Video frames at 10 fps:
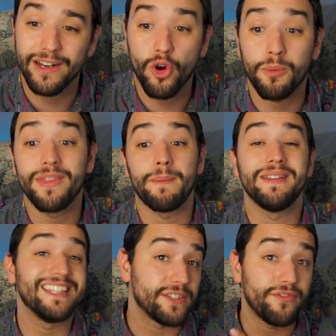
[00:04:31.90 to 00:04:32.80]
corner, that
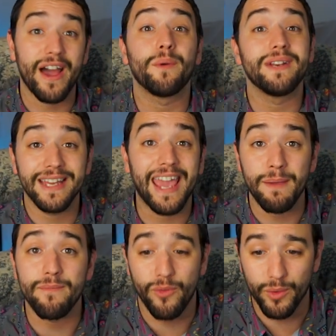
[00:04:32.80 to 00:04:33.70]
means it's found a
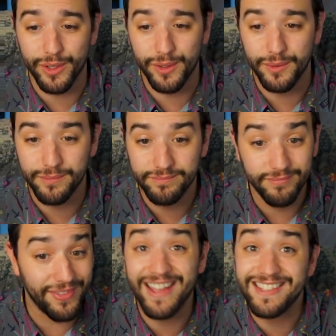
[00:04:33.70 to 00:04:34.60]
game for you.
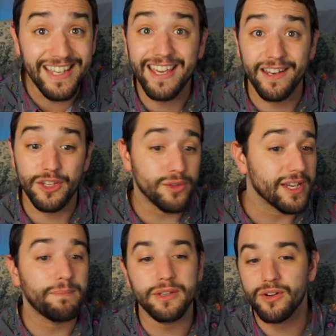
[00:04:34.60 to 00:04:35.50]
And that's it. You
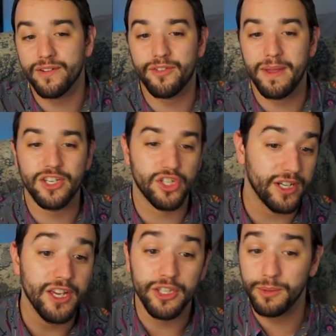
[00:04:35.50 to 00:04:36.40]
type in your
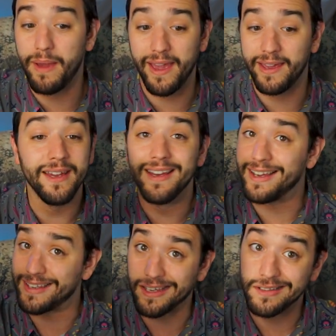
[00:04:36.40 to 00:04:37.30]
information, you pay.
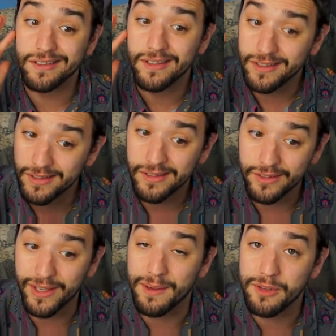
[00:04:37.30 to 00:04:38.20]
Again,
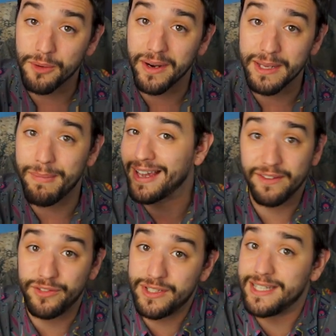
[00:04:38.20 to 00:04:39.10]
you get your money back
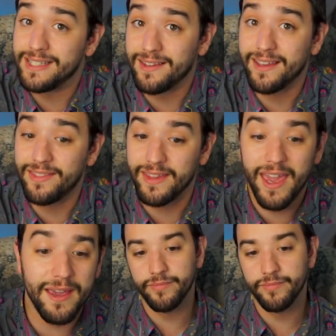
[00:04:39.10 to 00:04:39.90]
if you didn't like the game,